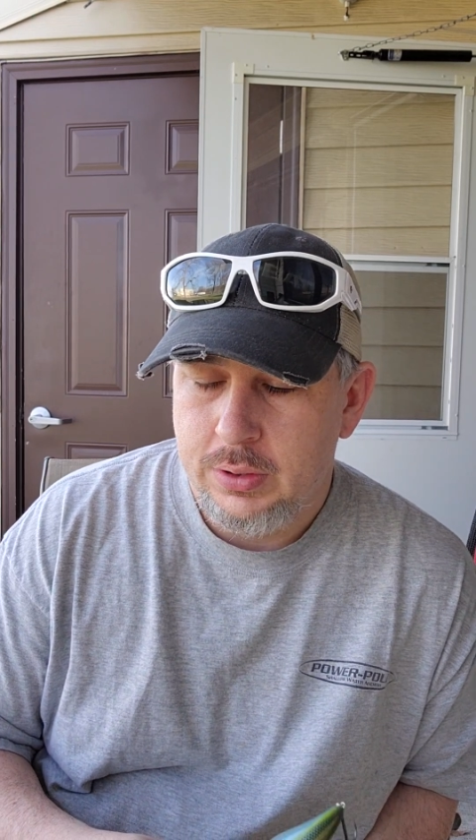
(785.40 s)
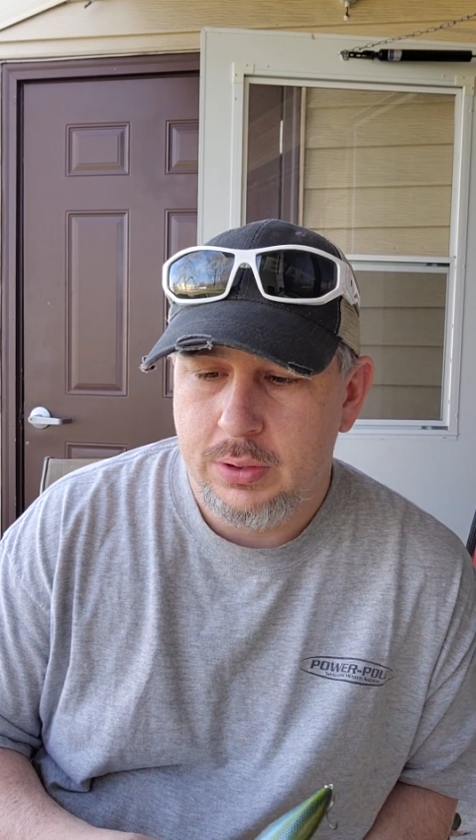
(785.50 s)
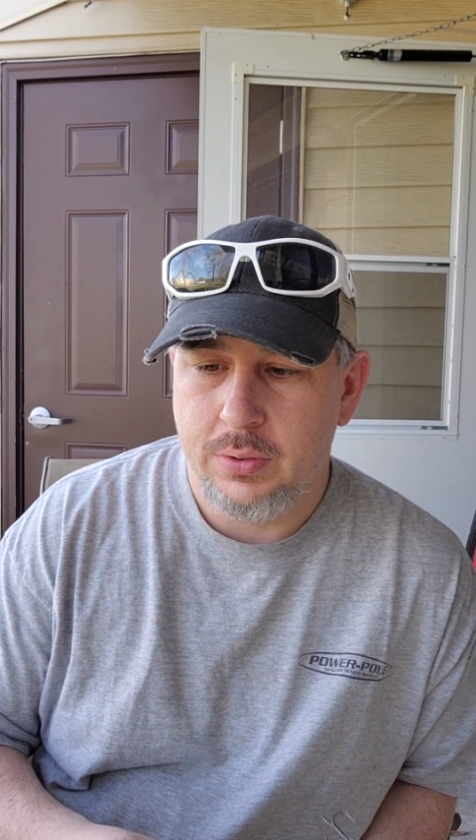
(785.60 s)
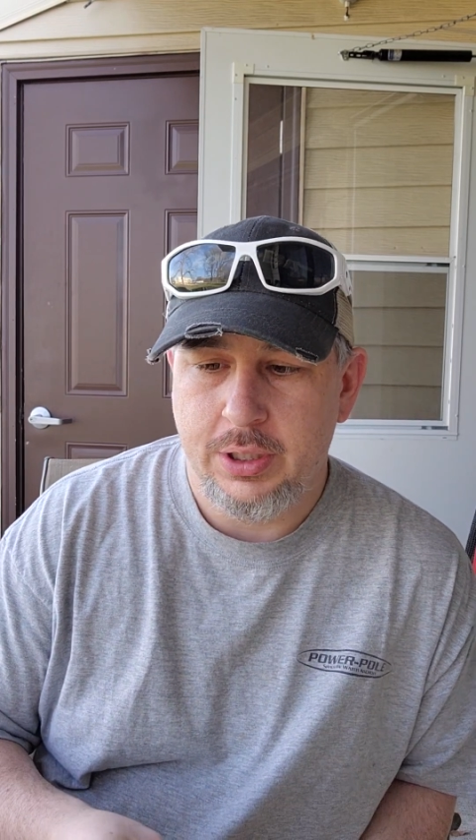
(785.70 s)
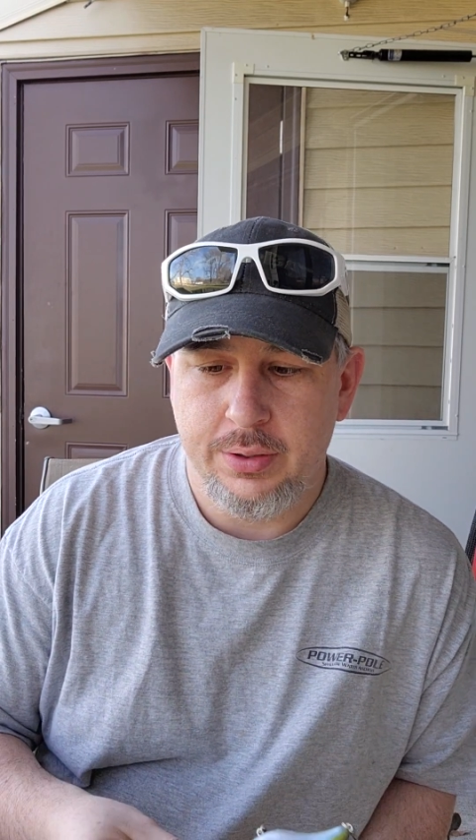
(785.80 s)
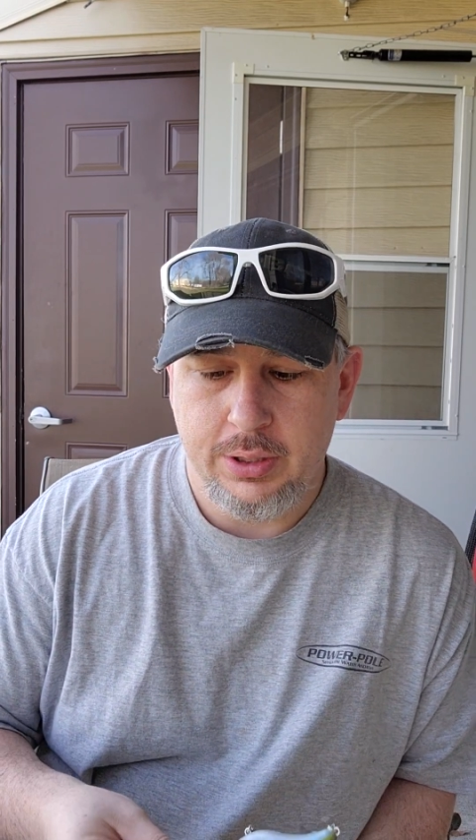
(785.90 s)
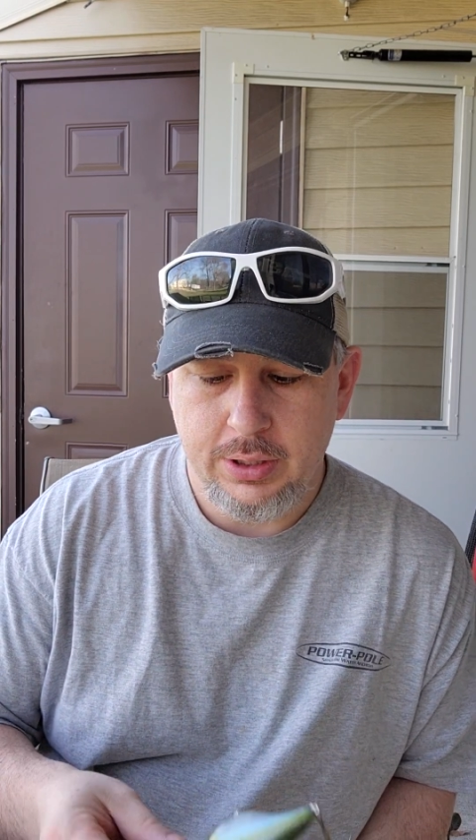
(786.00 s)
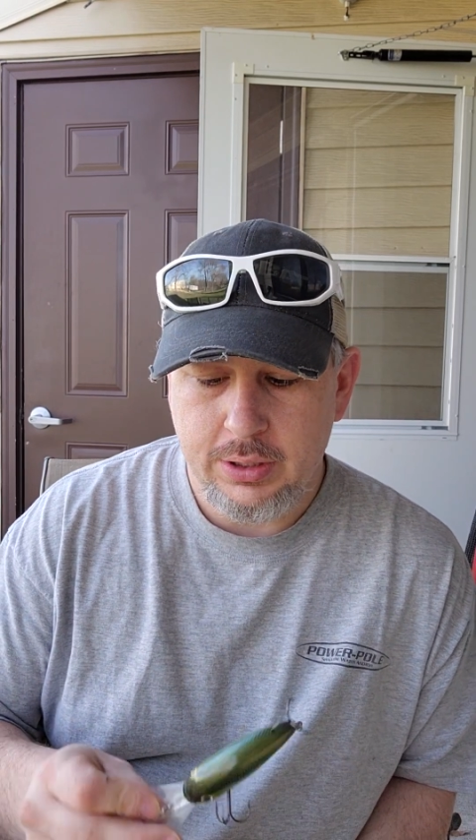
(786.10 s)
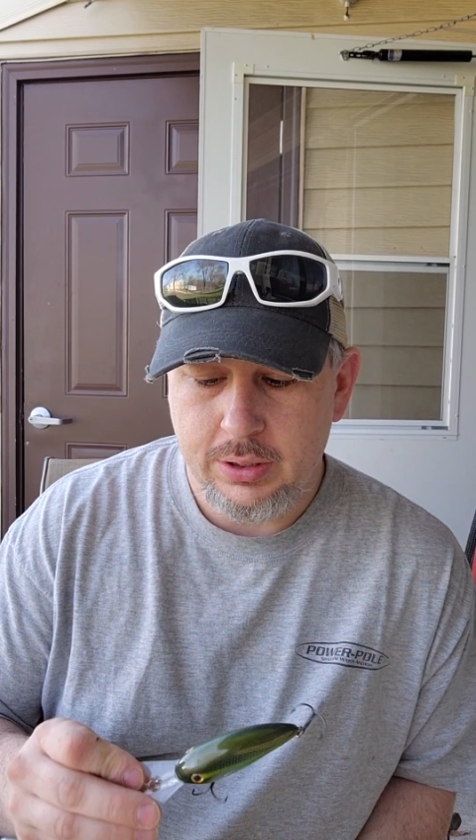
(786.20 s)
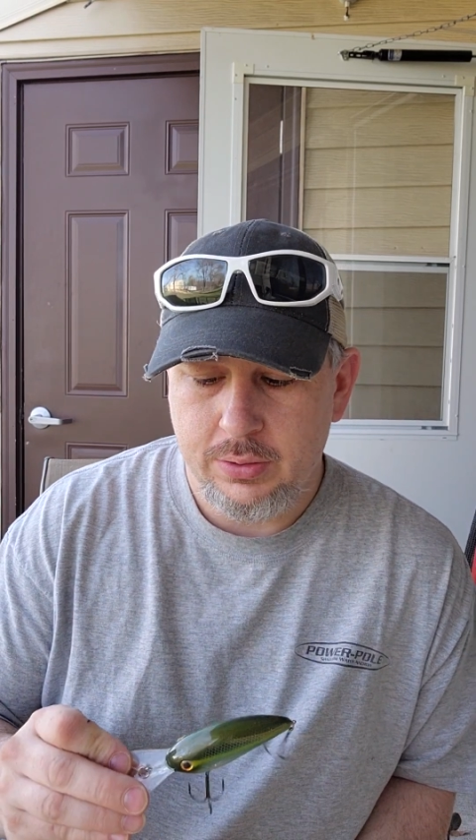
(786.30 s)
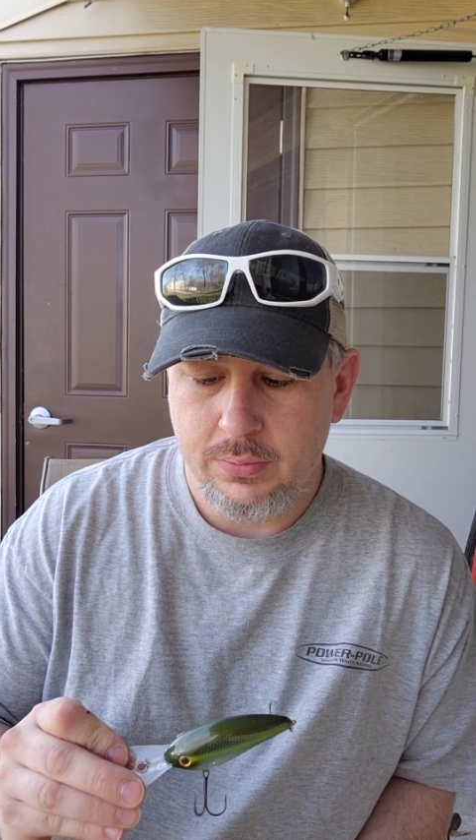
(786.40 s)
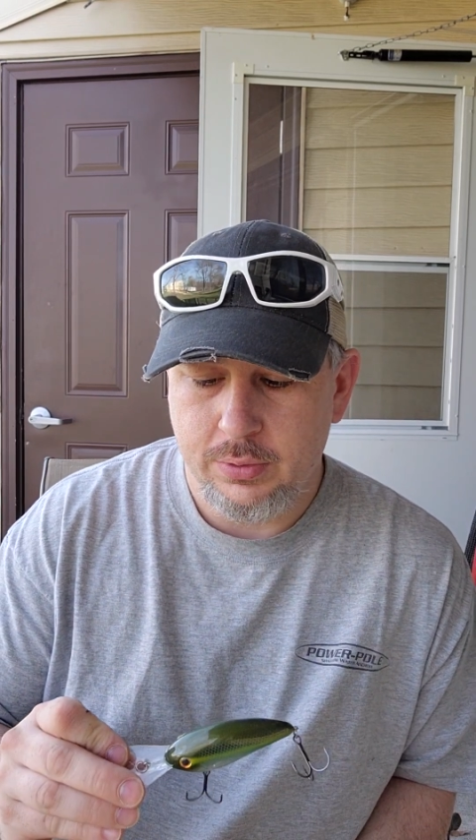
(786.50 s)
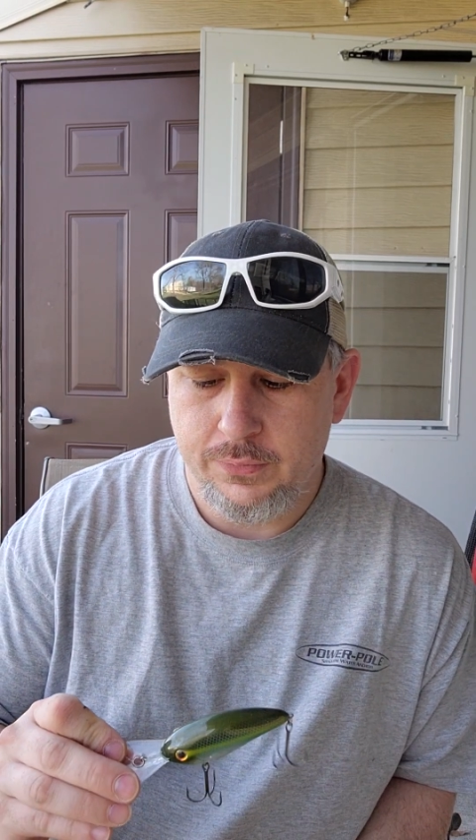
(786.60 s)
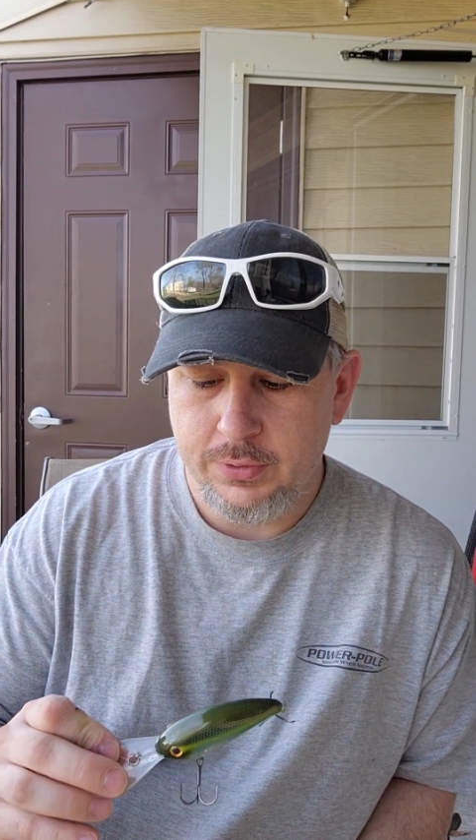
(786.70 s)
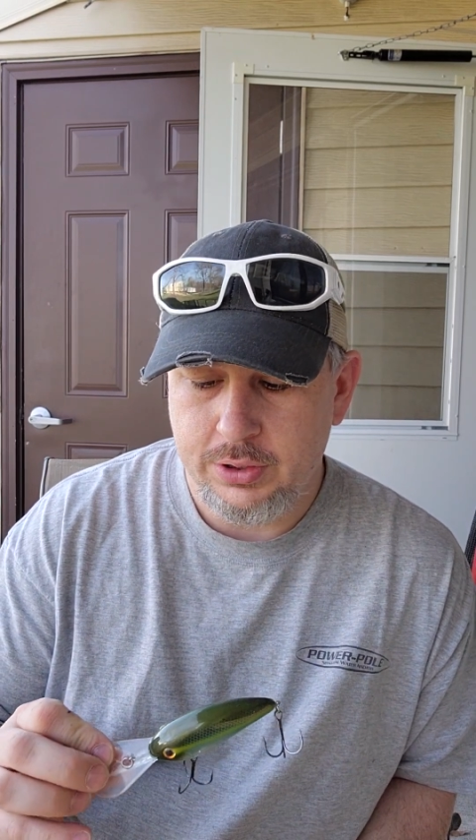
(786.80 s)
Grand Lake, we're
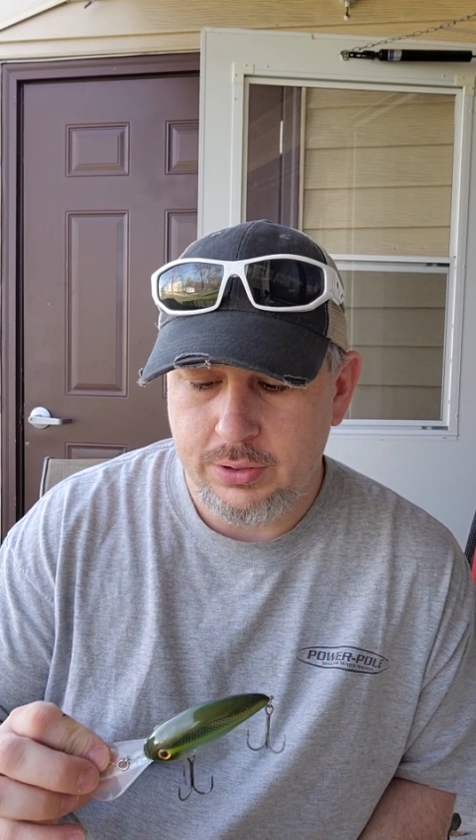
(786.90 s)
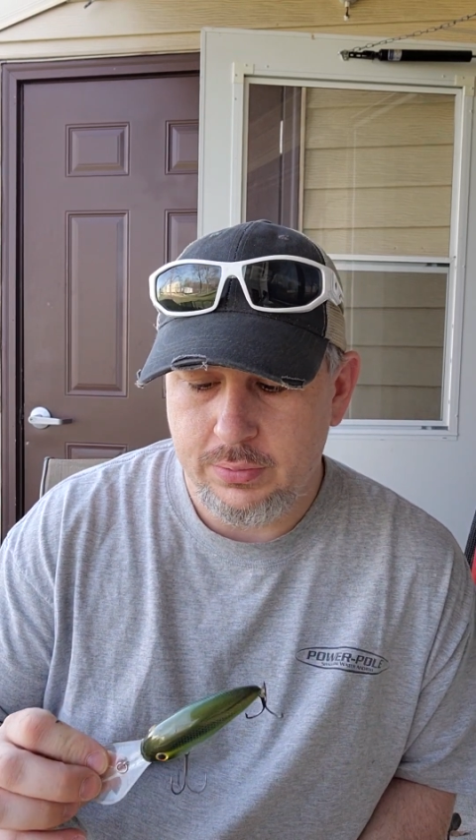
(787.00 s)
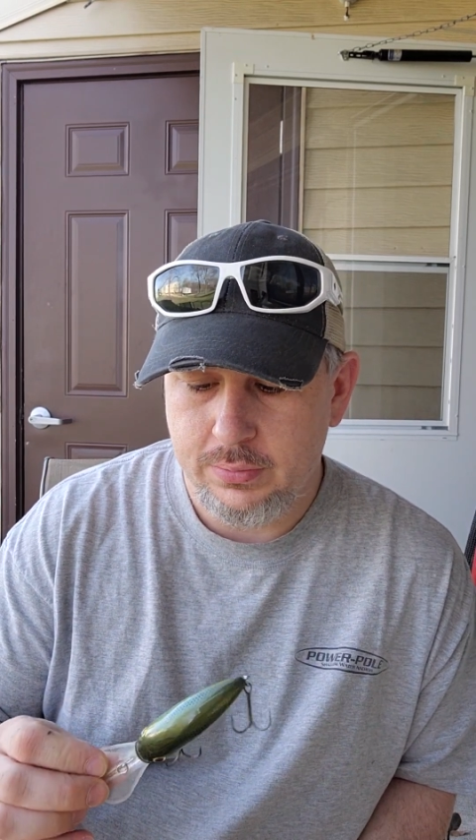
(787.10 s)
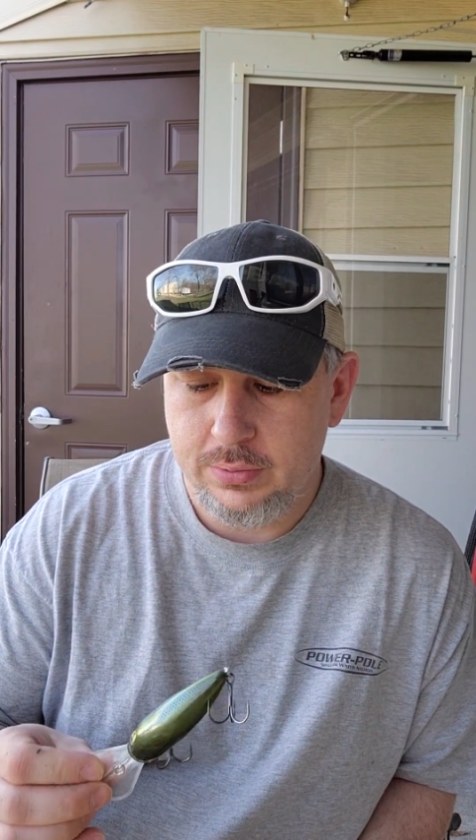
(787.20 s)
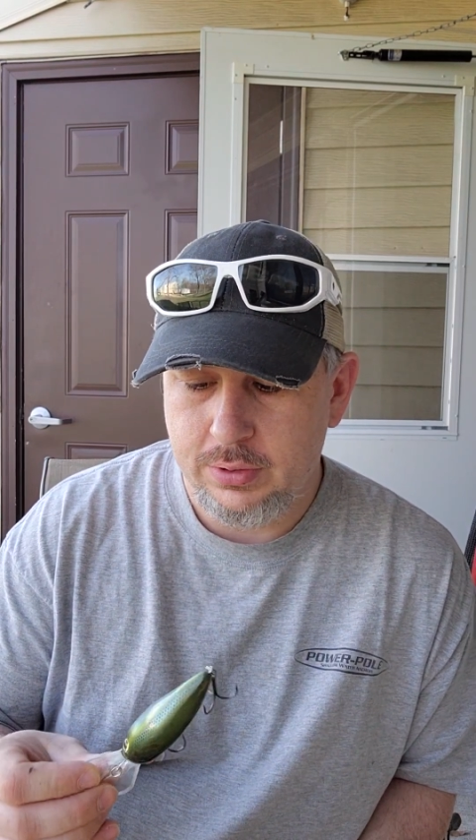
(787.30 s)
fishing